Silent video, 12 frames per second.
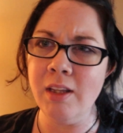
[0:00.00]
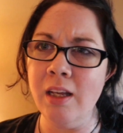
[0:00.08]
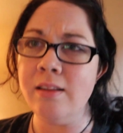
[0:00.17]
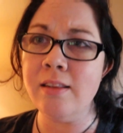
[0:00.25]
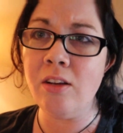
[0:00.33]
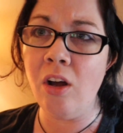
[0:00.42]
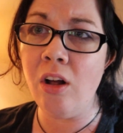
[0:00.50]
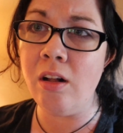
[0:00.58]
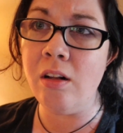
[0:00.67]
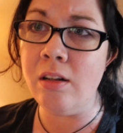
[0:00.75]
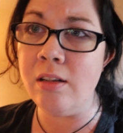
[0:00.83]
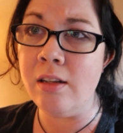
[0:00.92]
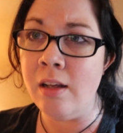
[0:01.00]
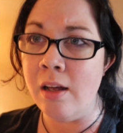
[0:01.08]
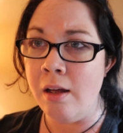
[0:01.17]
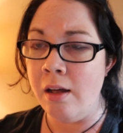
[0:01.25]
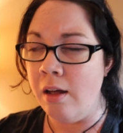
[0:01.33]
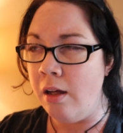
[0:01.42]
It's called,
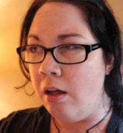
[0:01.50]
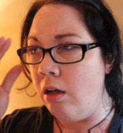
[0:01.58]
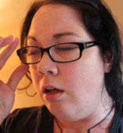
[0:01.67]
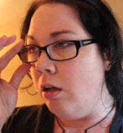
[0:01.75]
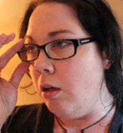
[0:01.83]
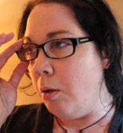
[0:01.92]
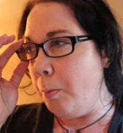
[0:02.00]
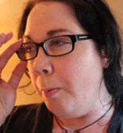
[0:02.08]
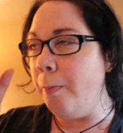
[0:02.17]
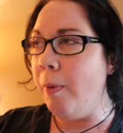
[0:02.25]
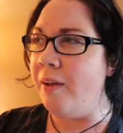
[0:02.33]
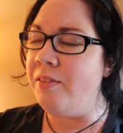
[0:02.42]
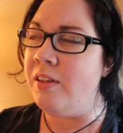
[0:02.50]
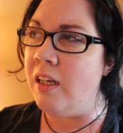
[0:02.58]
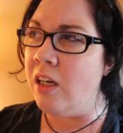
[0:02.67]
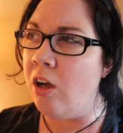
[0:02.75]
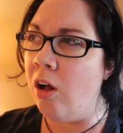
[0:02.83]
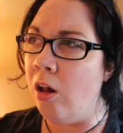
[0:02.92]
I've seen
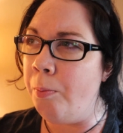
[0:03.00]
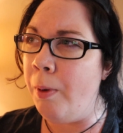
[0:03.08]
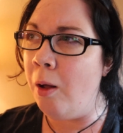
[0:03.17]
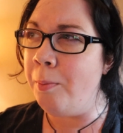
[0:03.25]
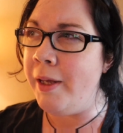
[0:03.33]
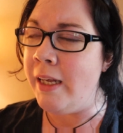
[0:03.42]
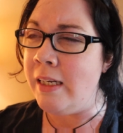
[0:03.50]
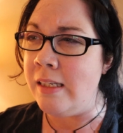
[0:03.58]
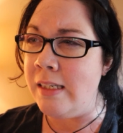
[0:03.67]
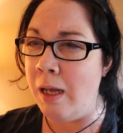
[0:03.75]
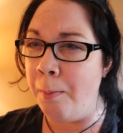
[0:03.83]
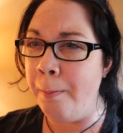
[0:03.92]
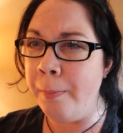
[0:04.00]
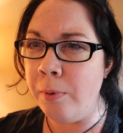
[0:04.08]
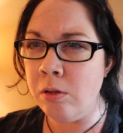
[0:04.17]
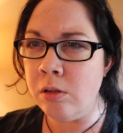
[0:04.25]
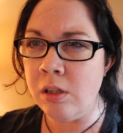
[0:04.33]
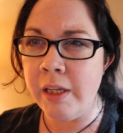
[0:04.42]
it called pumpkin dump
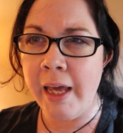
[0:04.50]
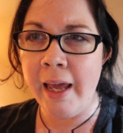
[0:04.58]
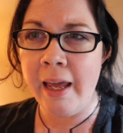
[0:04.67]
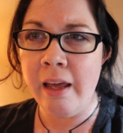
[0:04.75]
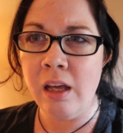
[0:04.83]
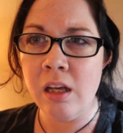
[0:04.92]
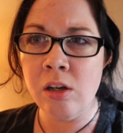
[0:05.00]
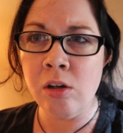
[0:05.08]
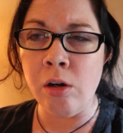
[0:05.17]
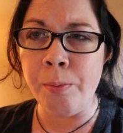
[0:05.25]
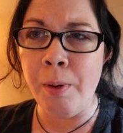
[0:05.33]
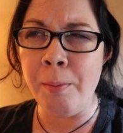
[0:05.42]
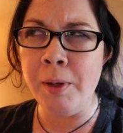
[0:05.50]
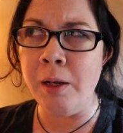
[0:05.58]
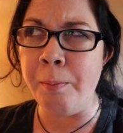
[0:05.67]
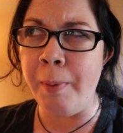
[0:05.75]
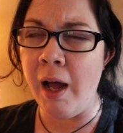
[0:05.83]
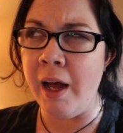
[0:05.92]
cake, or
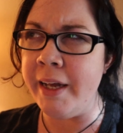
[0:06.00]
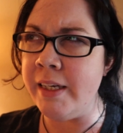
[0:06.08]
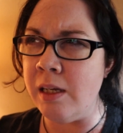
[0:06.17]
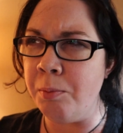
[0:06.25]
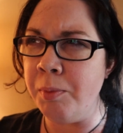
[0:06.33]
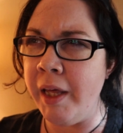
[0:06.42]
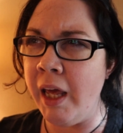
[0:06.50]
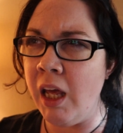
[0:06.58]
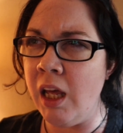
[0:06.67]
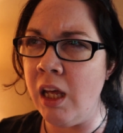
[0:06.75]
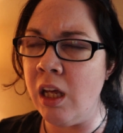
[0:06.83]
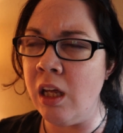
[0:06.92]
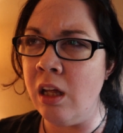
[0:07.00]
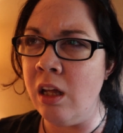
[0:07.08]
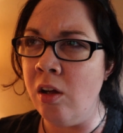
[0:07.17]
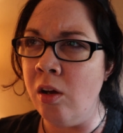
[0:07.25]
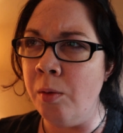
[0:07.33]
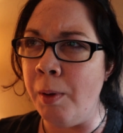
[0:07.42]
pumpkin pie dump cake,
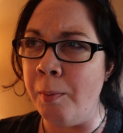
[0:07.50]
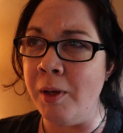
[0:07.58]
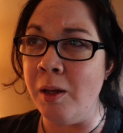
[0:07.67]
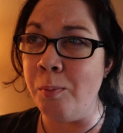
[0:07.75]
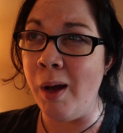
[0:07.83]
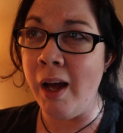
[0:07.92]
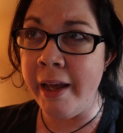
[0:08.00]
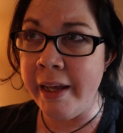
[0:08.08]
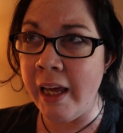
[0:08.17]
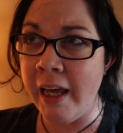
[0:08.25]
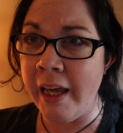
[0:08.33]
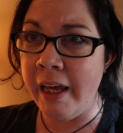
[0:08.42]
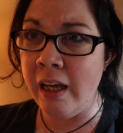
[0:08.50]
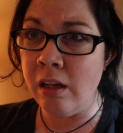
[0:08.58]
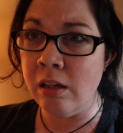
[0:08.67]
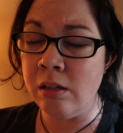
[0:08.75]
pumpkin pie cake,